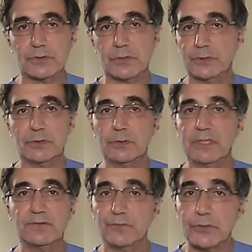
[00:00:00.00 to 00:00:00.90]
so you
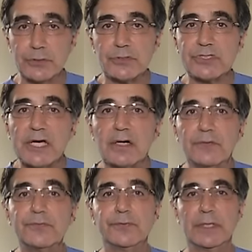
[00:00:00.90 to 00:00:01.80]
do it for
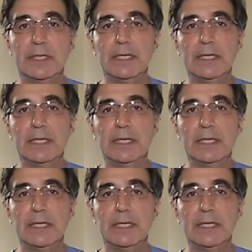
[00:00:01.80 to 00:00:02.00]
yourself.